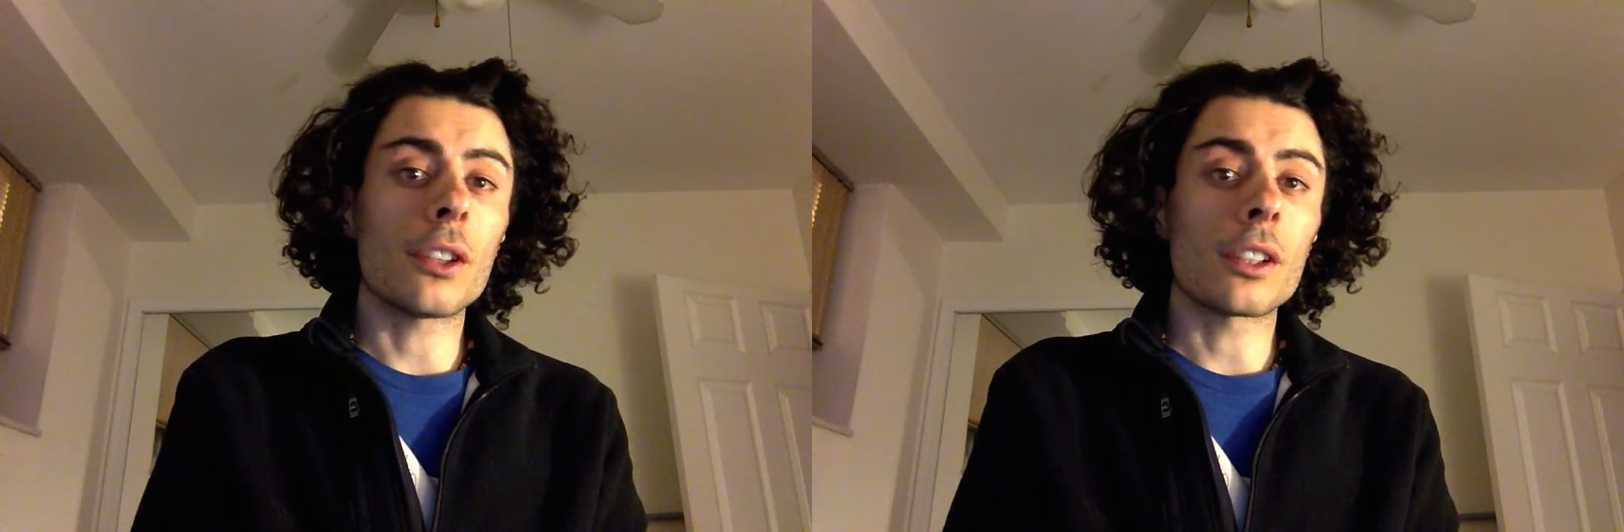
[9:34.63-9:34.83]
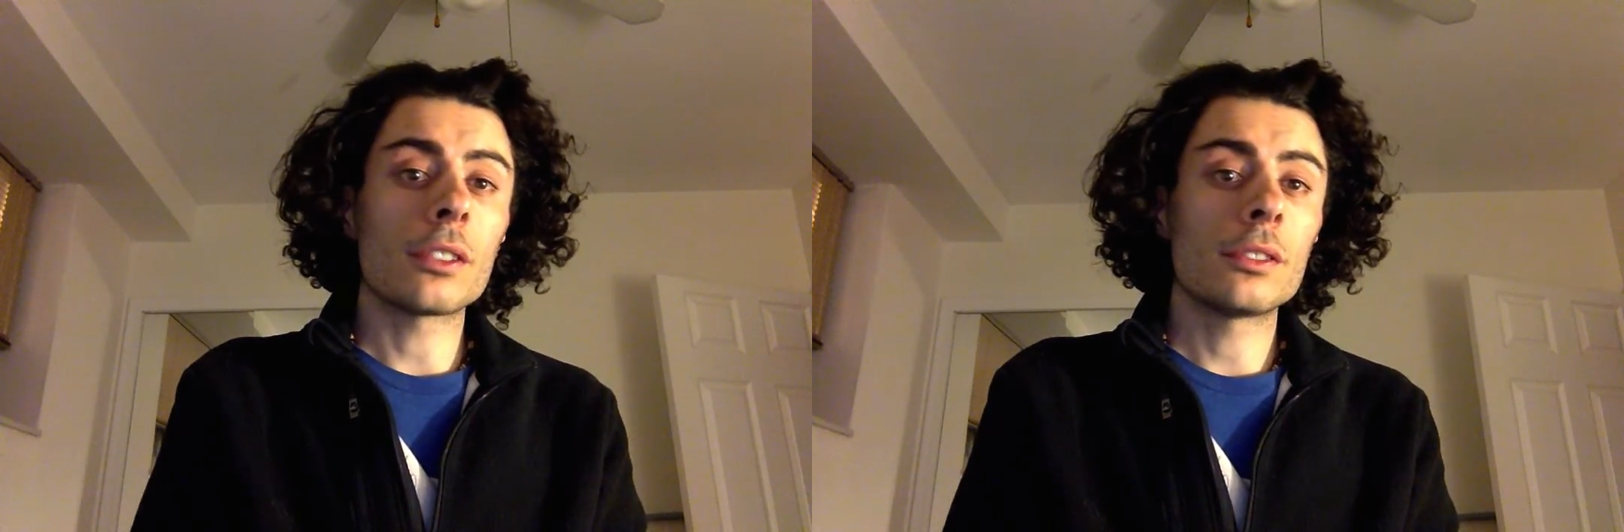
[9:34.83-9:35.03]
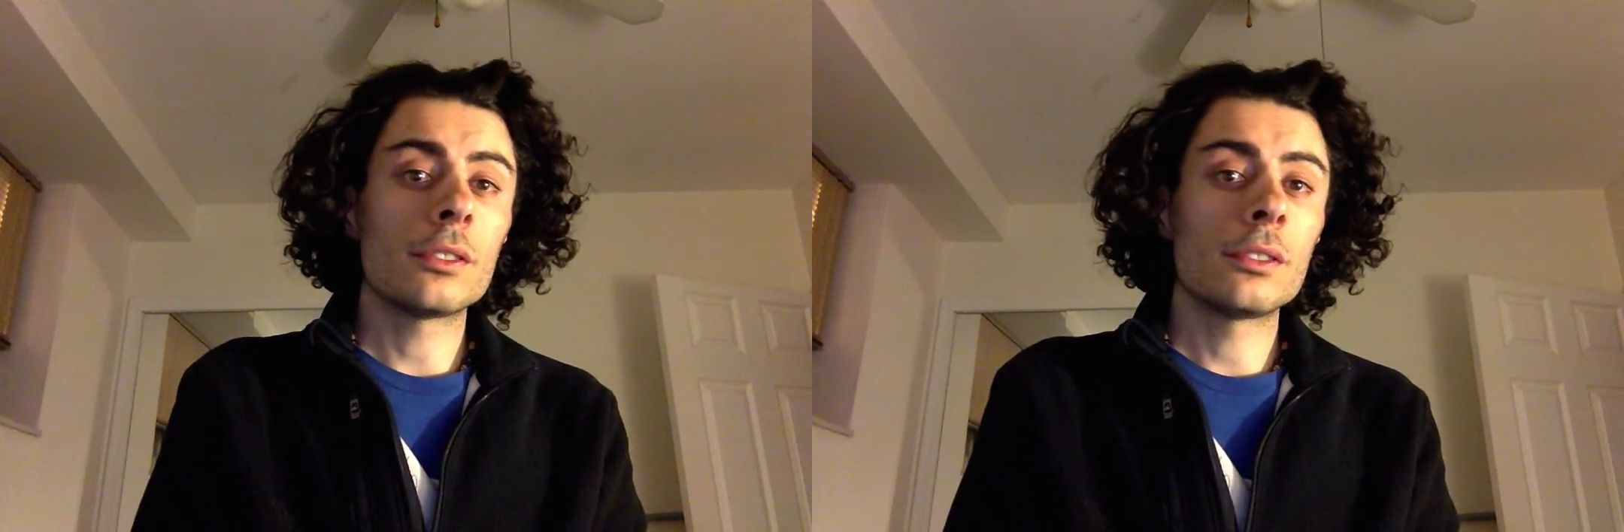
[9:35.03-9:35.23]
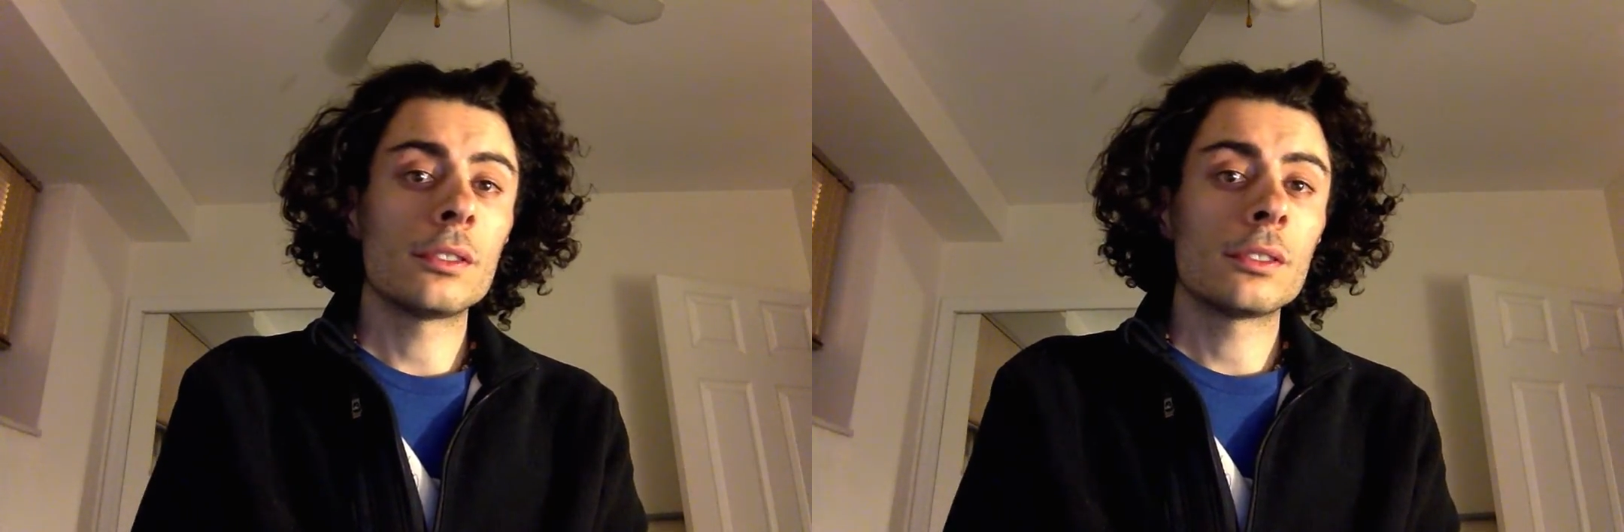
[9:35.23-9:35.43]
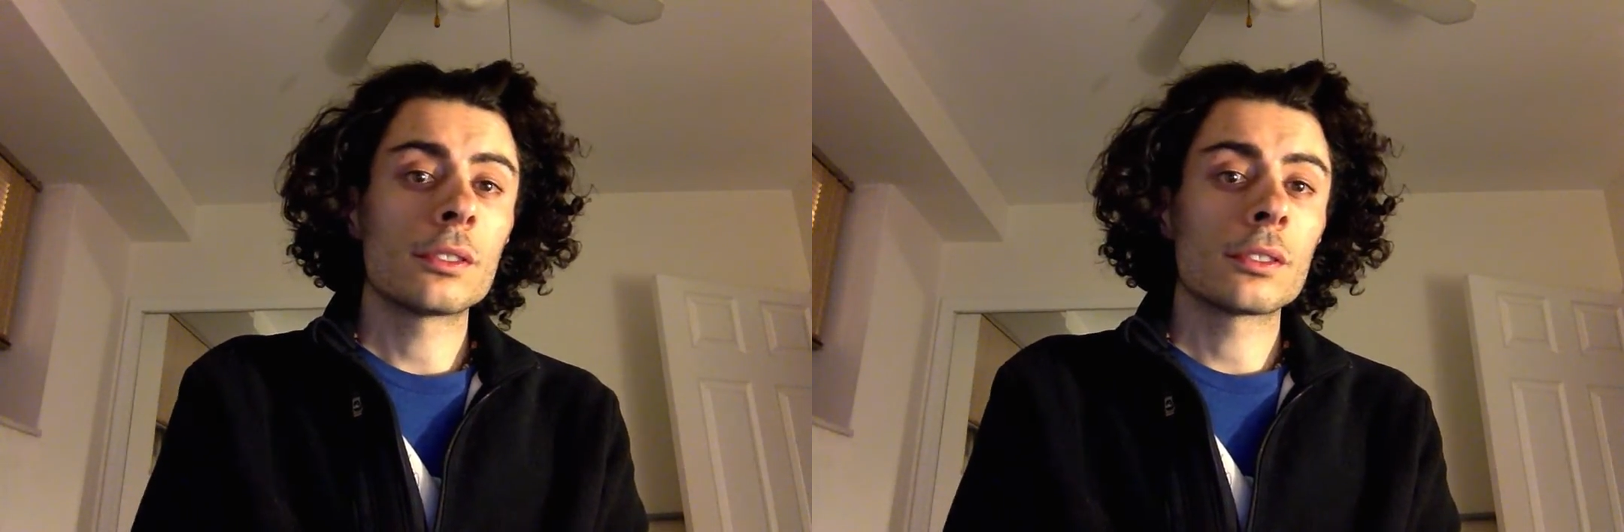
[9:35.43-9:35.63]
for.
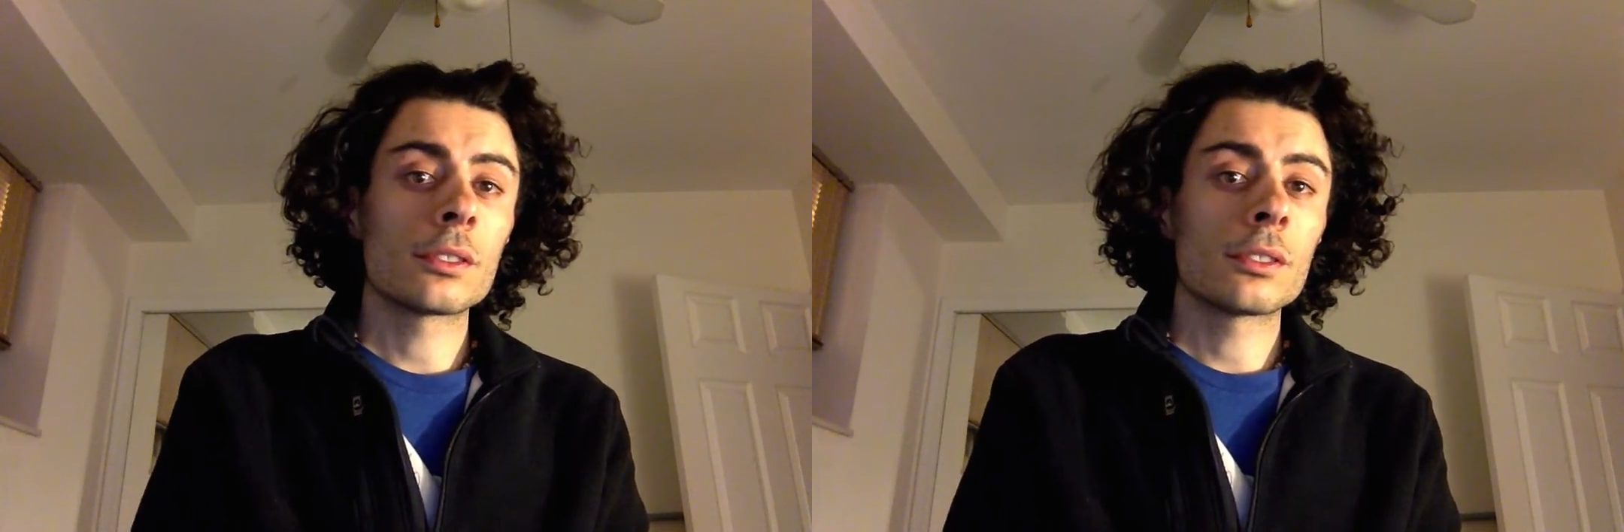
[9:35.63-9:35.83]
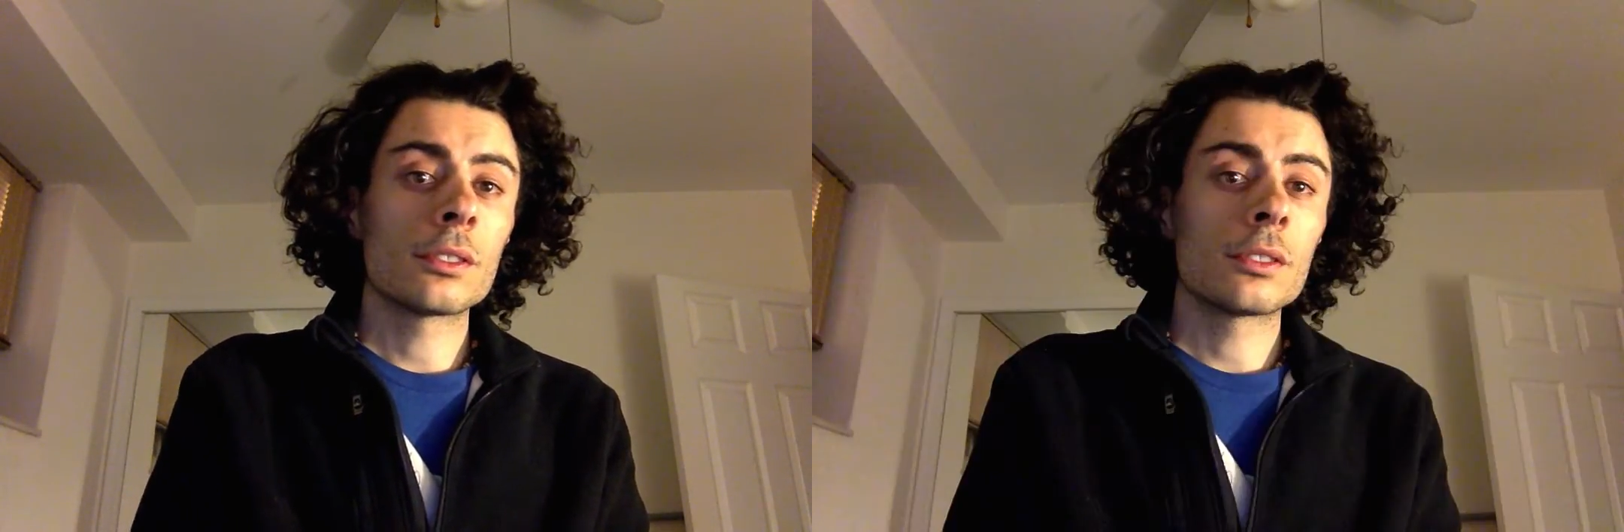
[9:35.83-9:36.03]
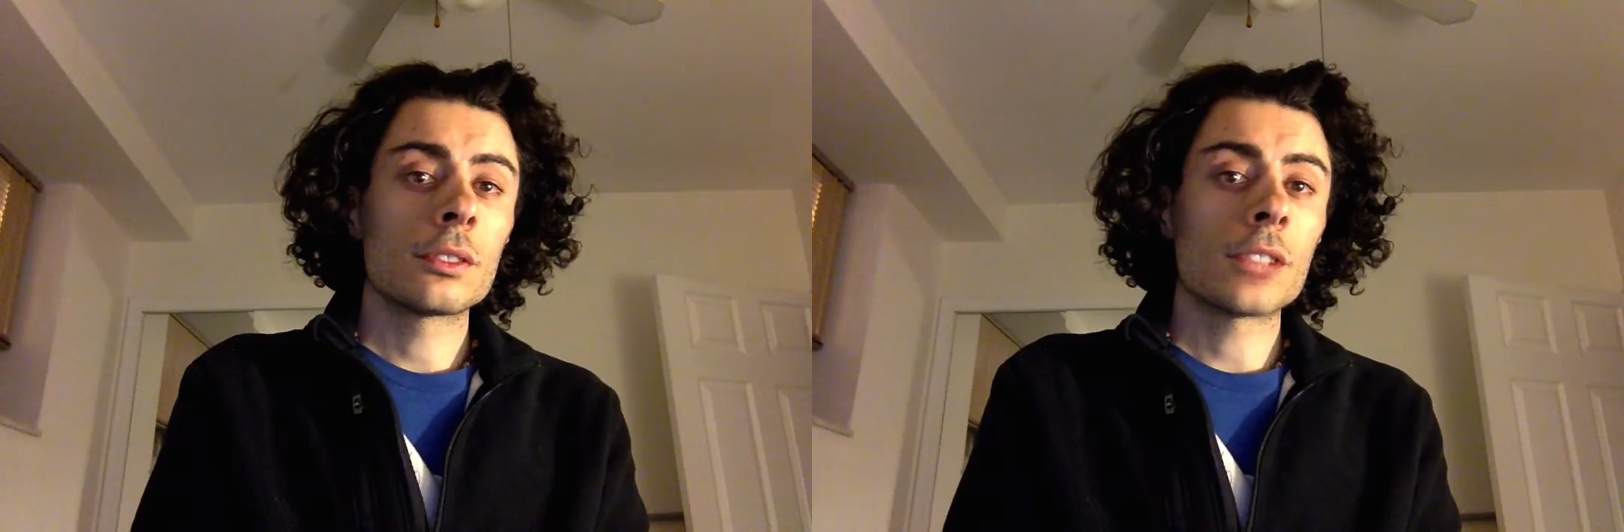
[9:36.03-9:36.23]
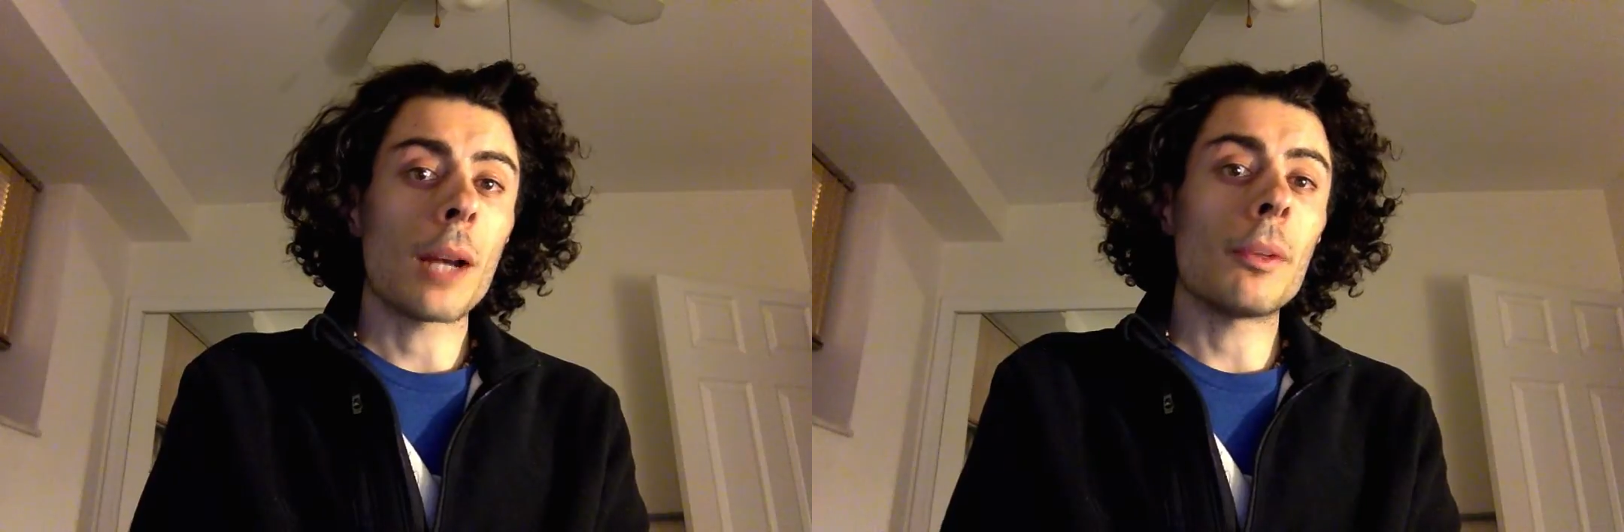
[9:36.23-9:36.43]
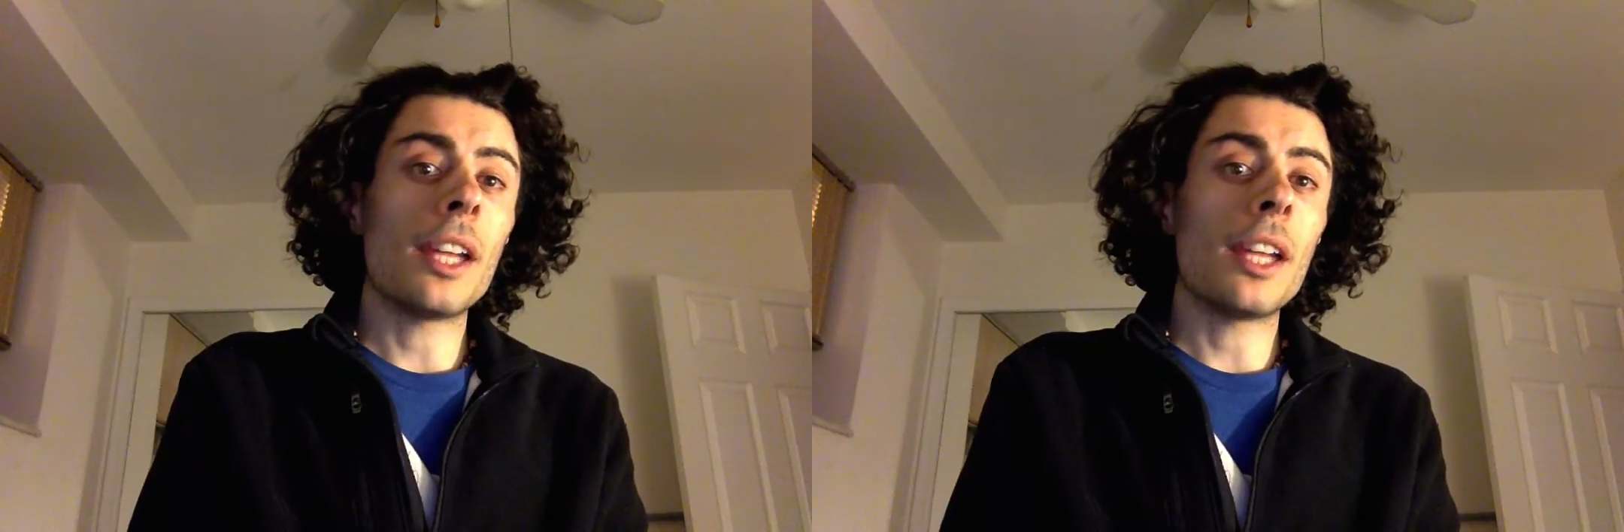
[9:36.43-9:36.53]
I mean,